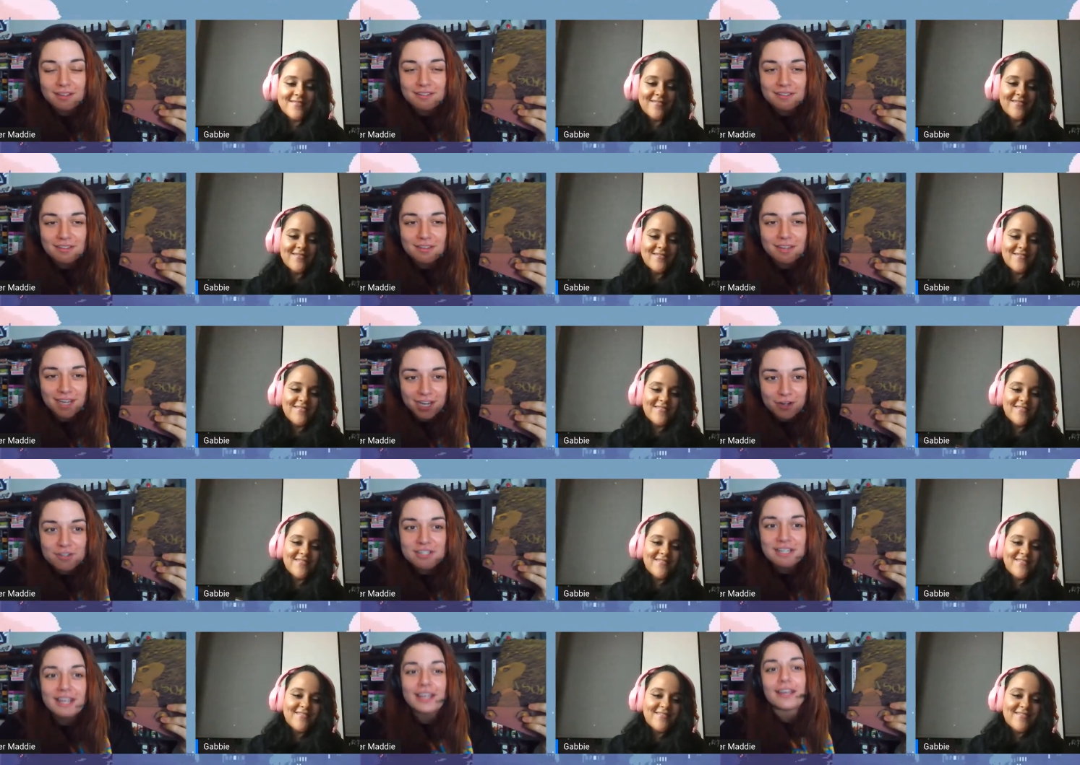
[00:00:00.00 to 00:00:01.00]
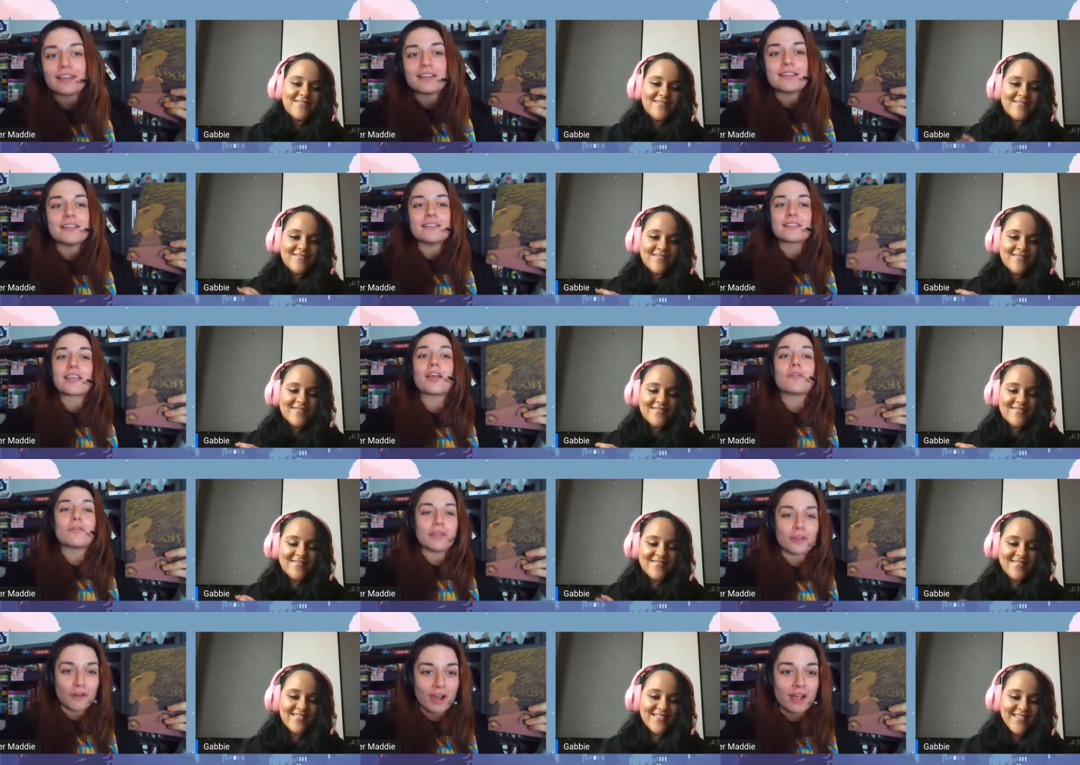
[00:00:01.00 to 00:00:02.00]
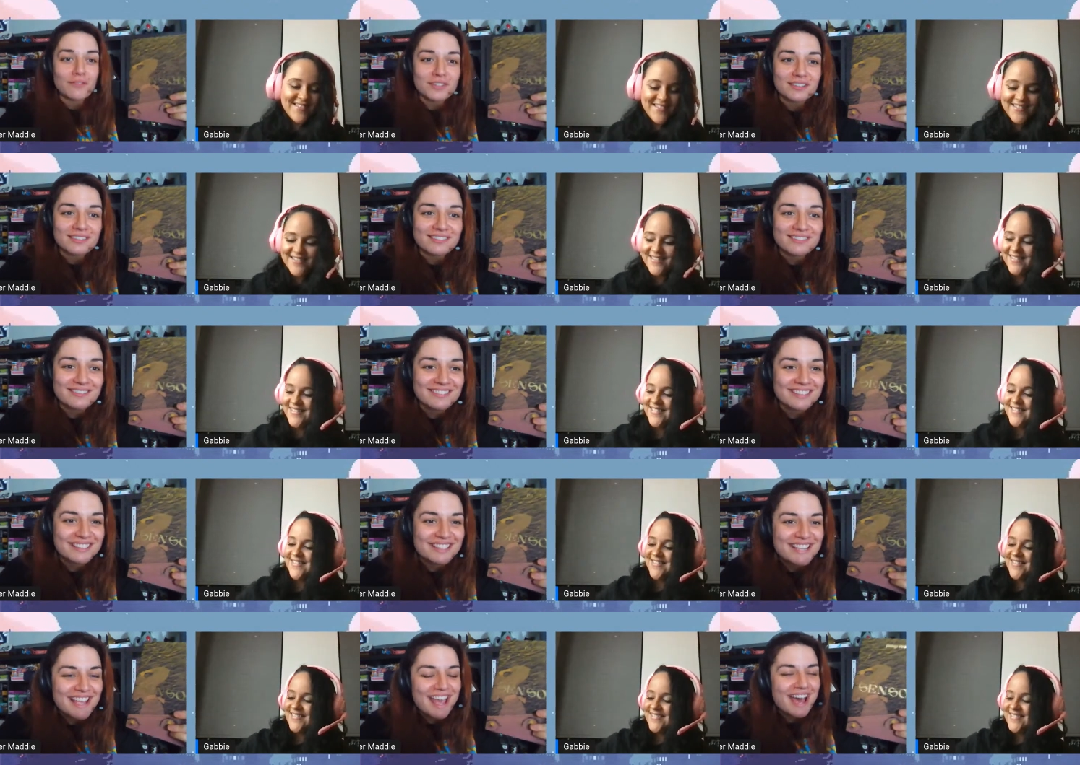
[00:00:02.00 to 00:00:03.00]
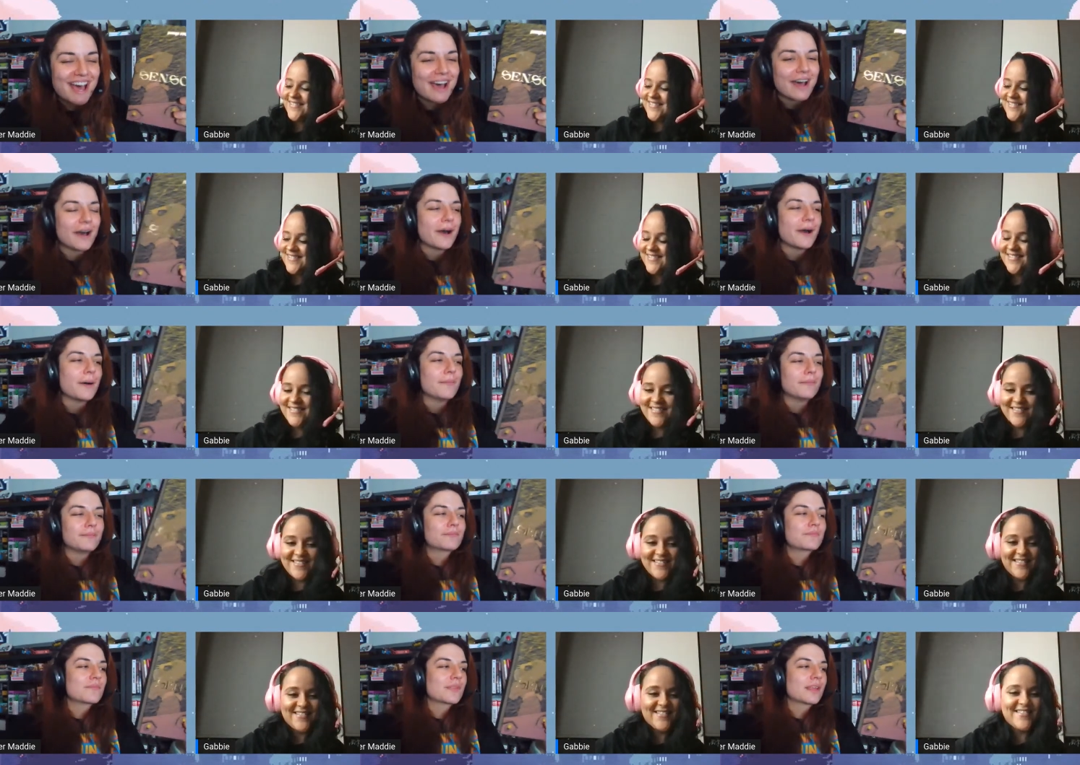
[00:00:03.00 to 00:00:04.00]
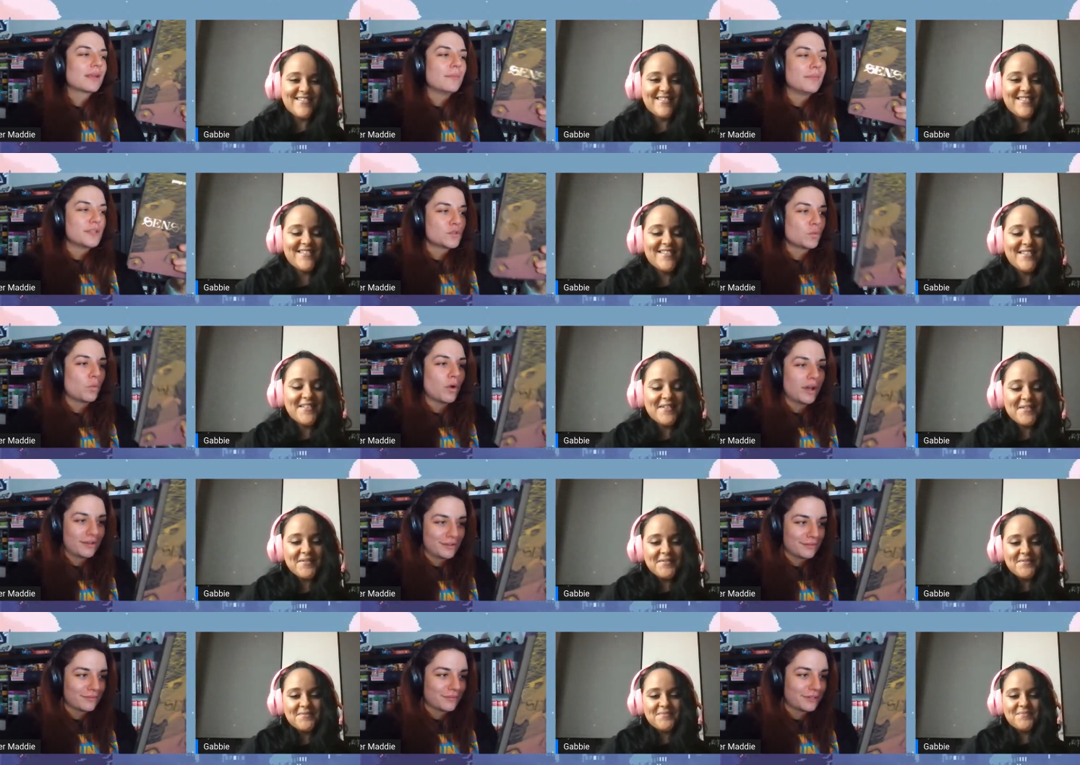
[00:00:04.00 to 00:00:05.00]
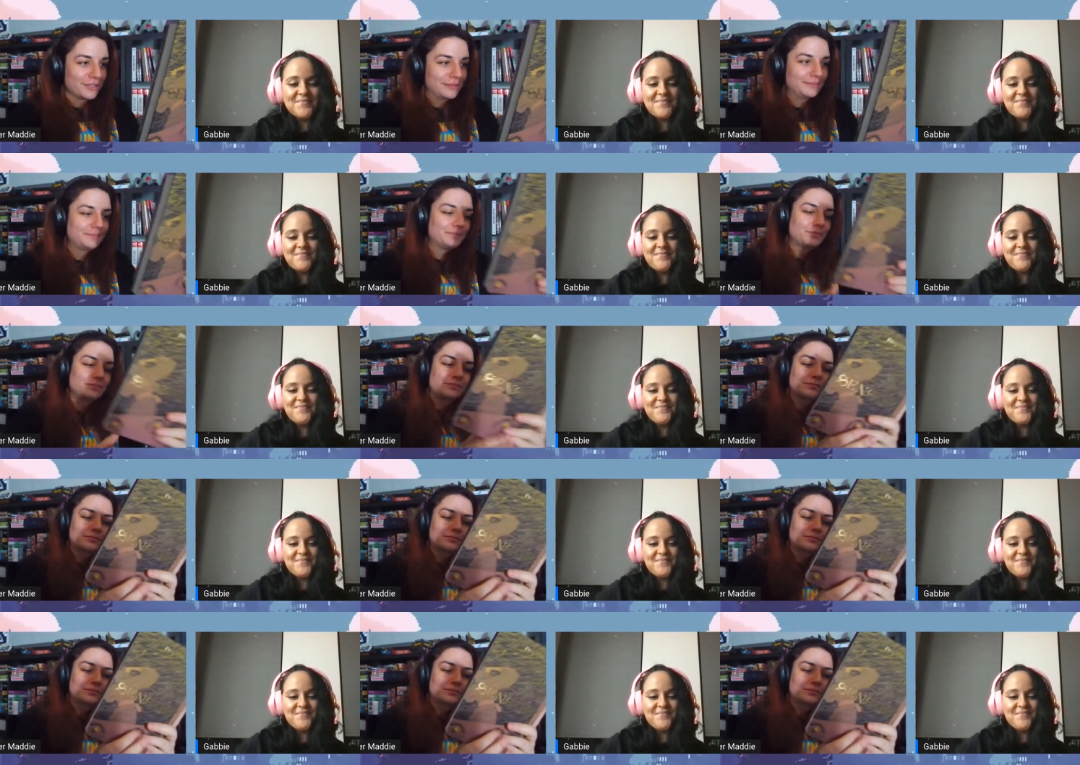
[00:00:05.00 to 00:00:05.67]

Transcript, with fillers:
Speaker 1: uh, here today, is carefully crafted. um, but it's wonderful.